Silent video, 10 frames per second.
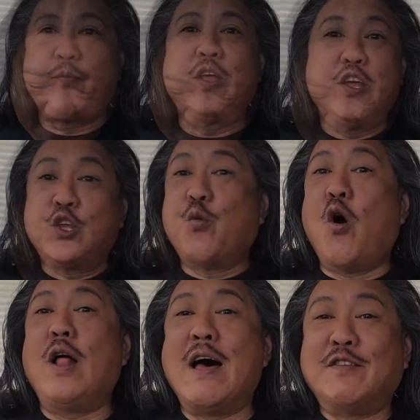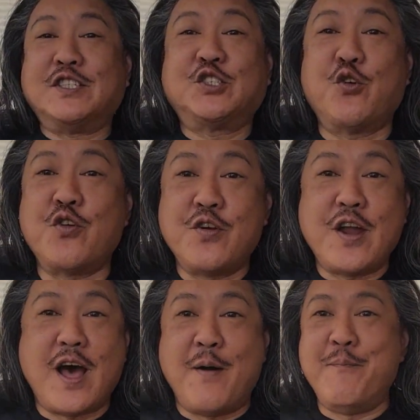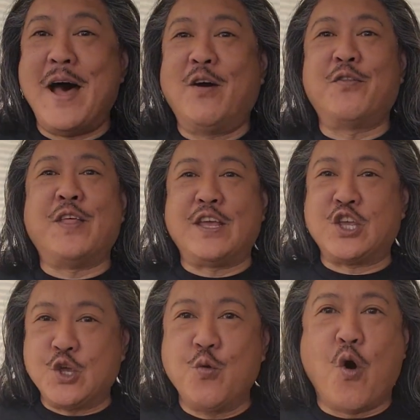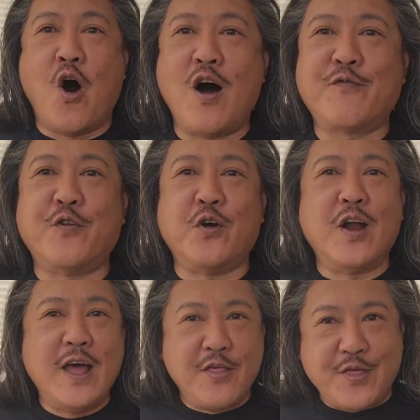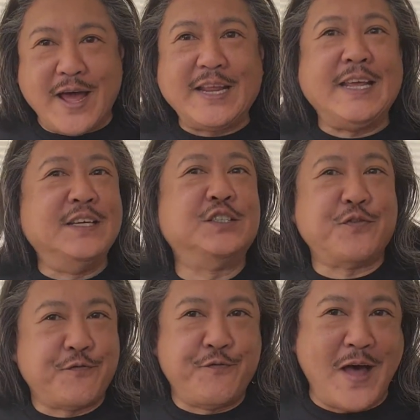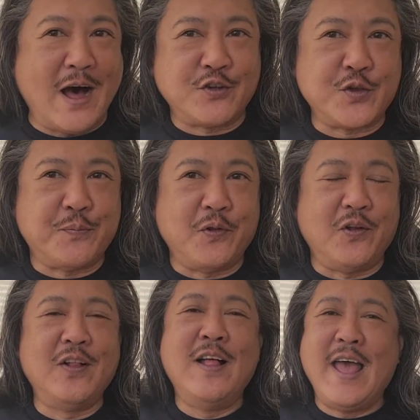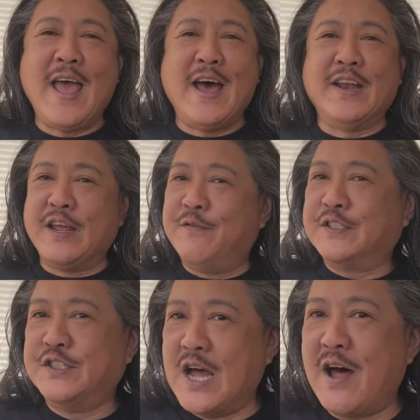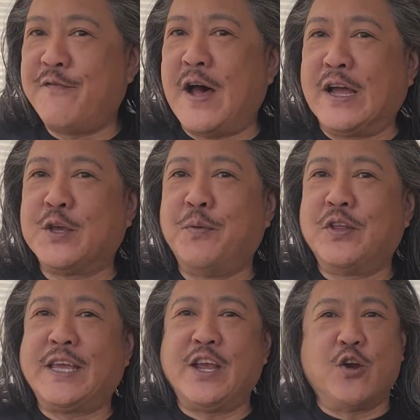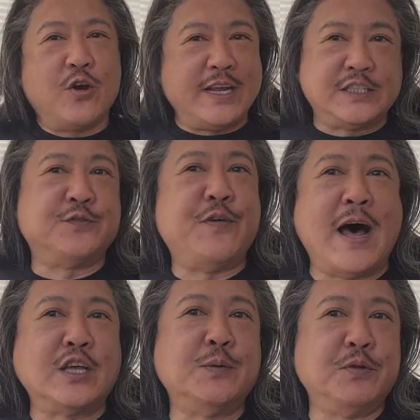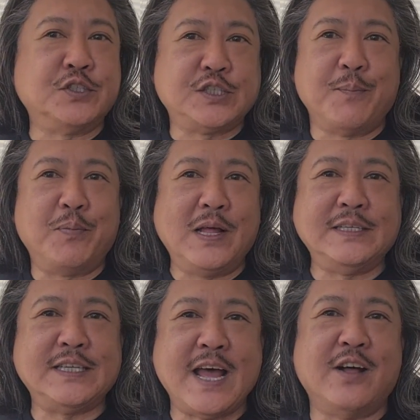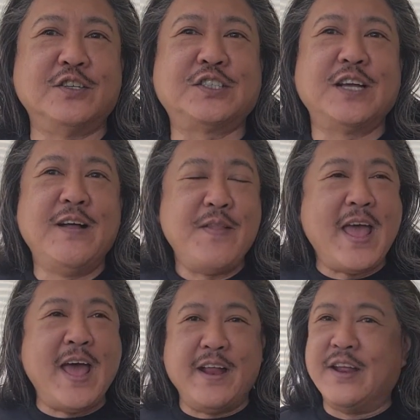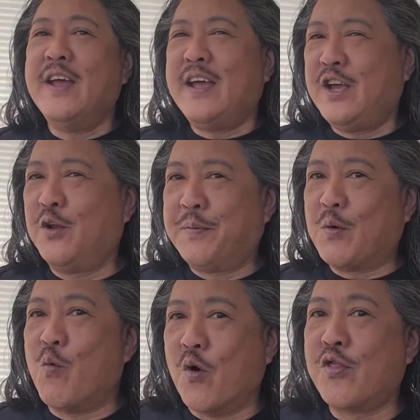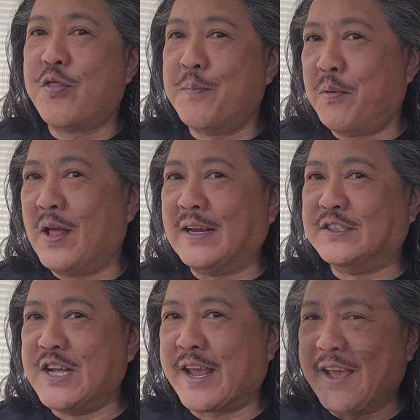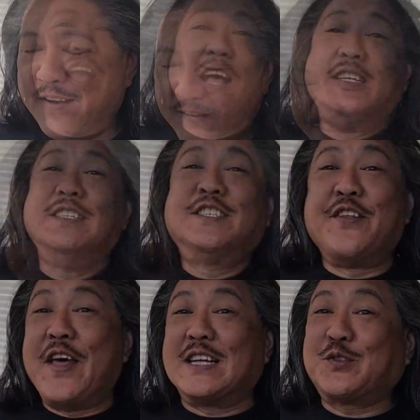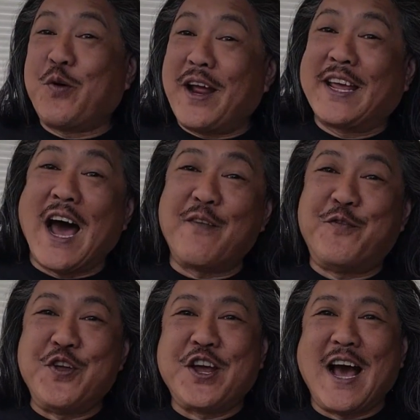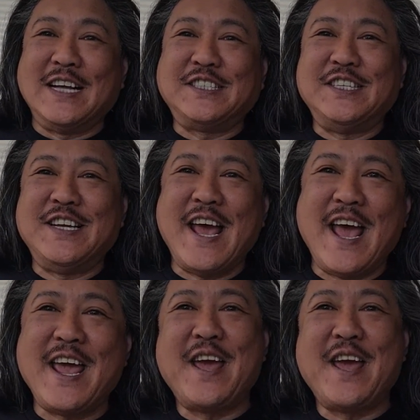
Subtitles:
You all have a certain amount that you offer that is valuable. And if it's not valuable here, it's valuable someplace else. And it'll be worth the plane ticket. So that's what I got for you guys today.